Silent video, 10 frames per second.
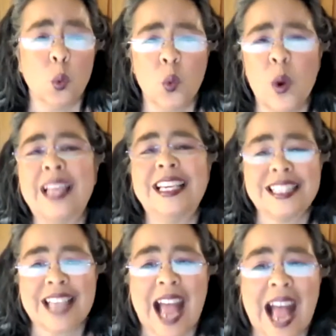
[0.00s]
when
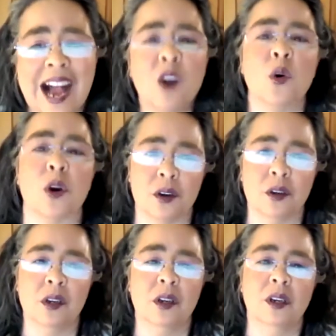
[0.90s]
is our
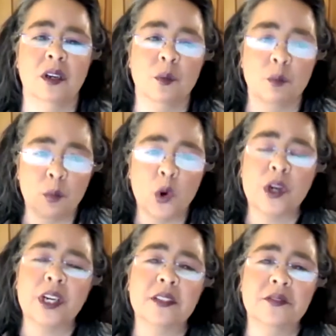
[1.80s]

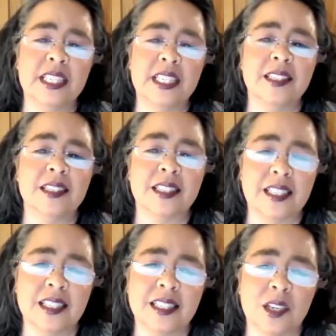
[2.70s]
more convenient
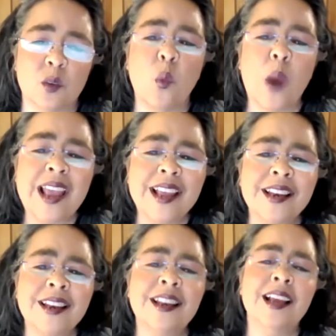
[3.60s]
season? When
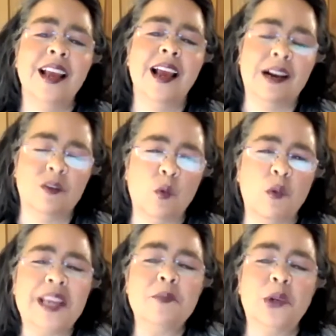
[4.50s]
have
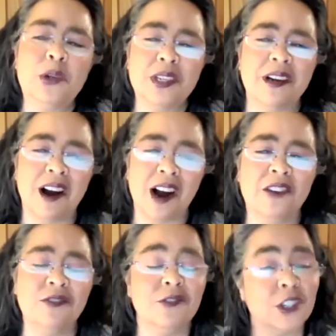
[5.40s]
we put
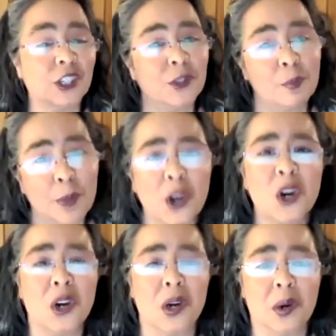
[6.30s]
off for
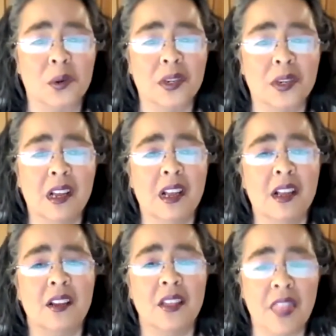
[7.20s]
tomorrow
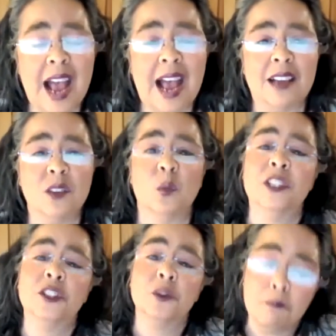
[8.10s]
that
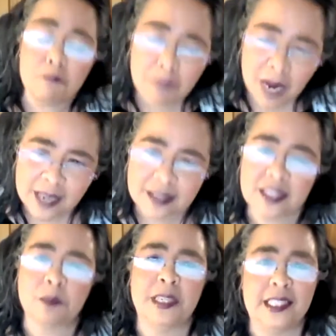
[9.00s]
which
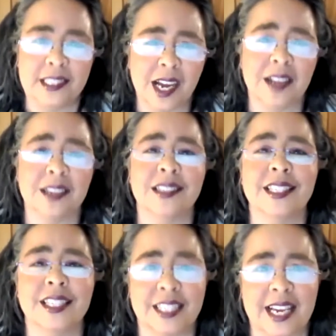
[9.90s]
must be done
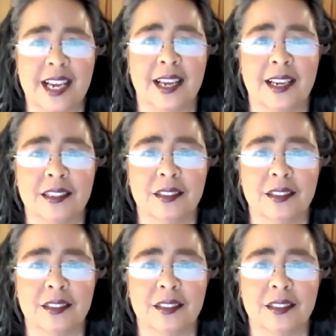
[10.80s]
today?